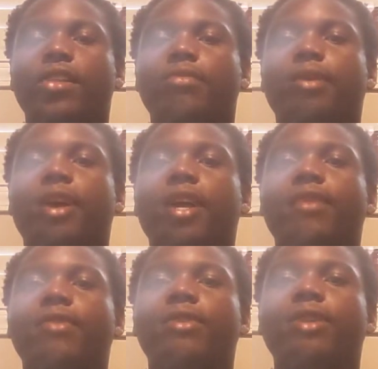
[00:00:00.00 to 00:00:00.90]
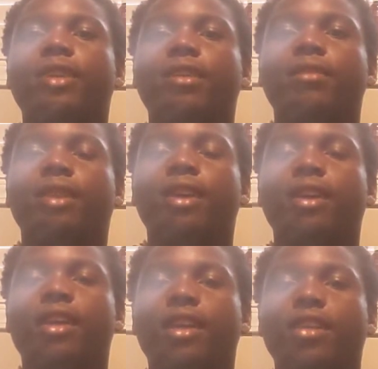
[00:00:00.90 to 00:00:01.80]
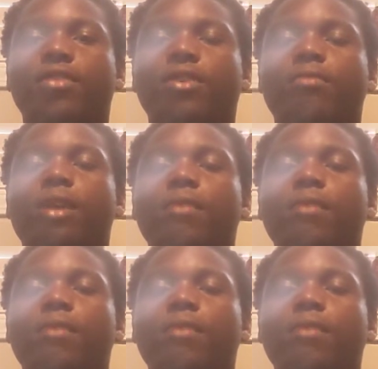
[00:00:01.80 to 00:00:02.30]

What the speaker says: his pride have deceived him, thinking that he's gonna